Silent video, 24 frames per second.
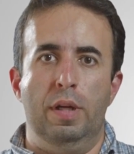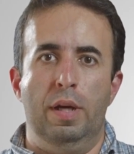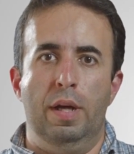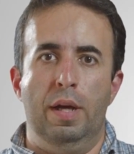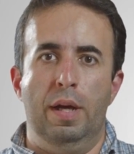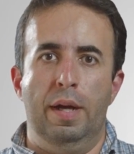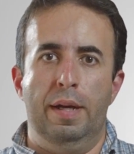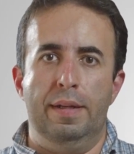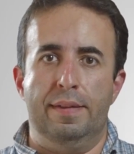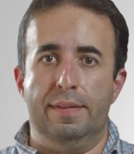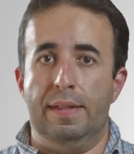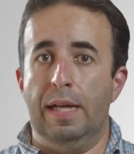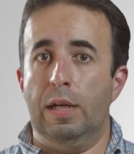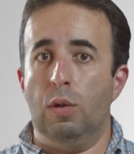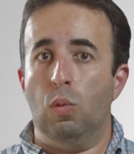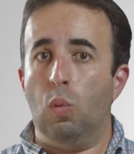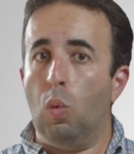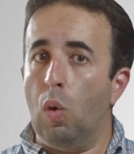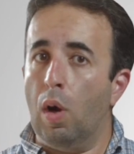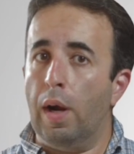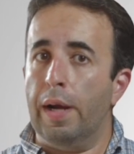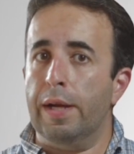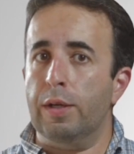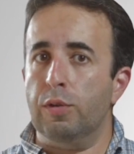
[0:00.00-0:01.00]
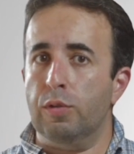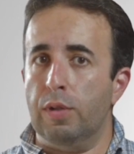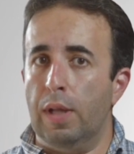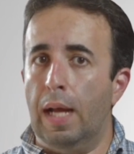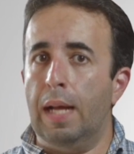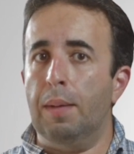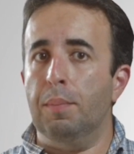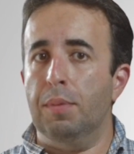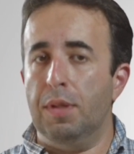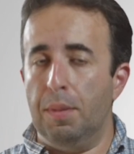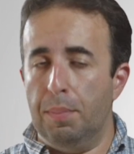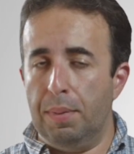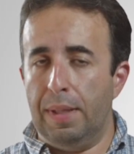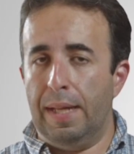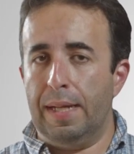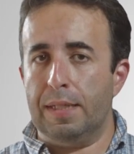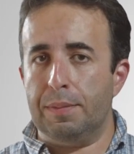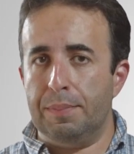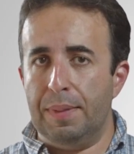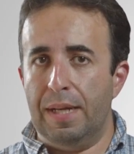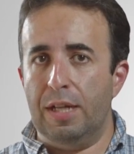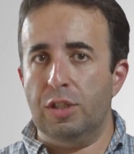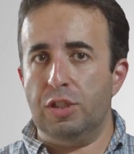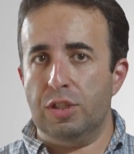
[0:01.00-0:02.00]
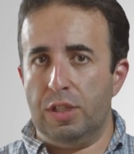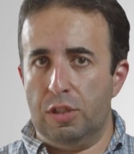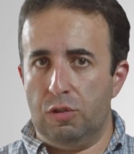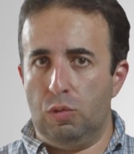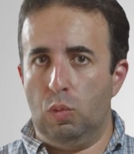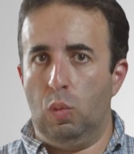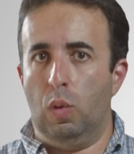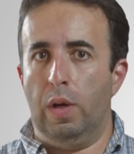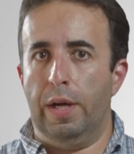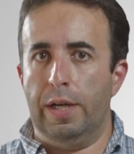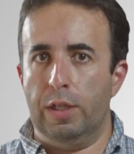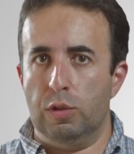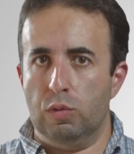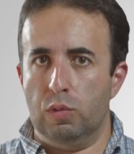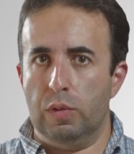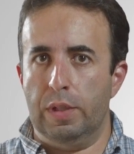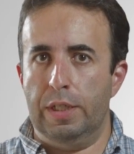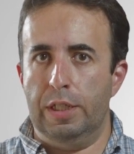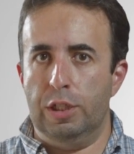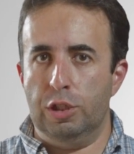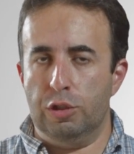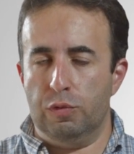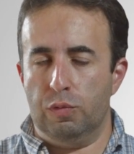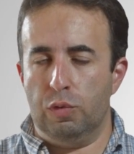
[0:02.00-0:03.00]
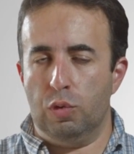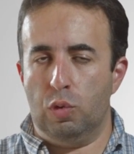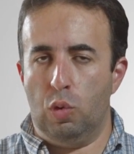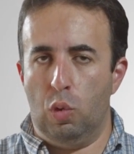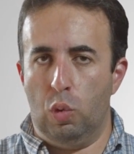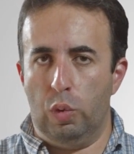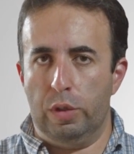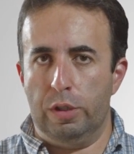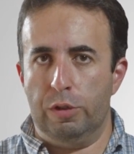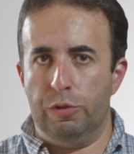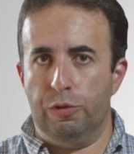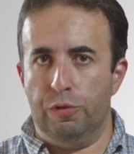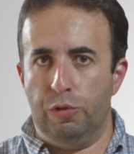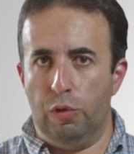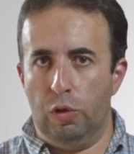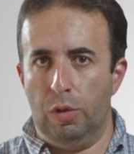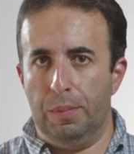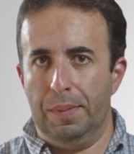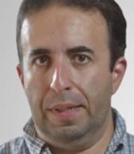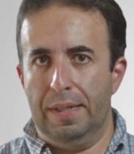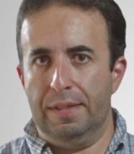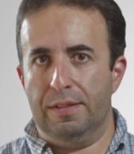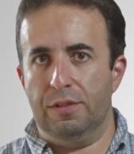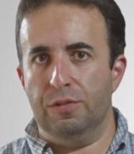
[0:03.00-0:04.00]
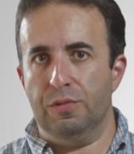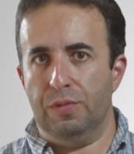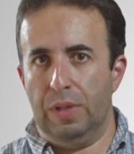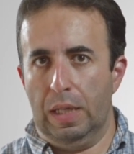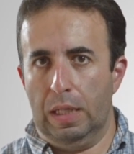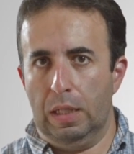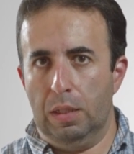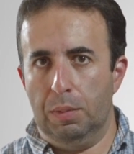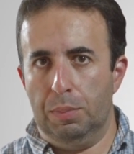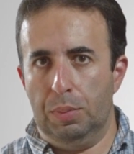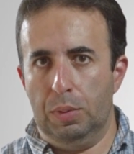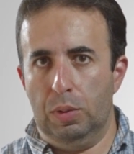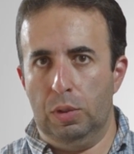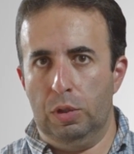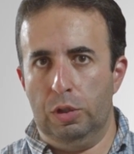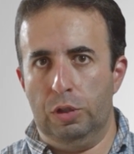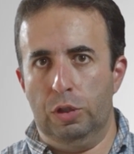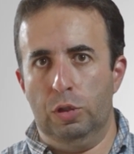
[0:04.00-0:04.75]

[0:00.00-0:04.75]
uh, it's got a wide, the, the Black Magic has a wide range of recording formats available.